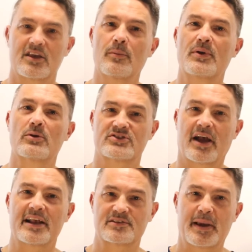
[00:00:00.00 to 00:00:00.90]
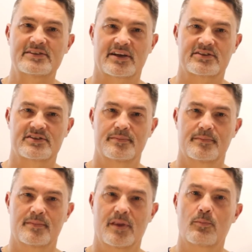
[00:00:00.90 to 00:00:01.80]
computer science basics,
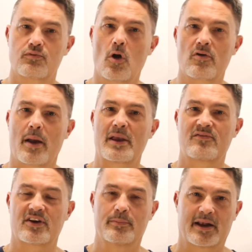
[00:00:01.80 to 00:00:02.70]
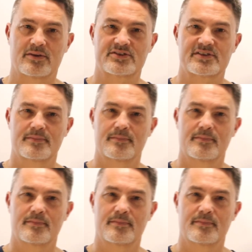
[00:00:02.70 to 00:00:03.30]
programming fundamentals,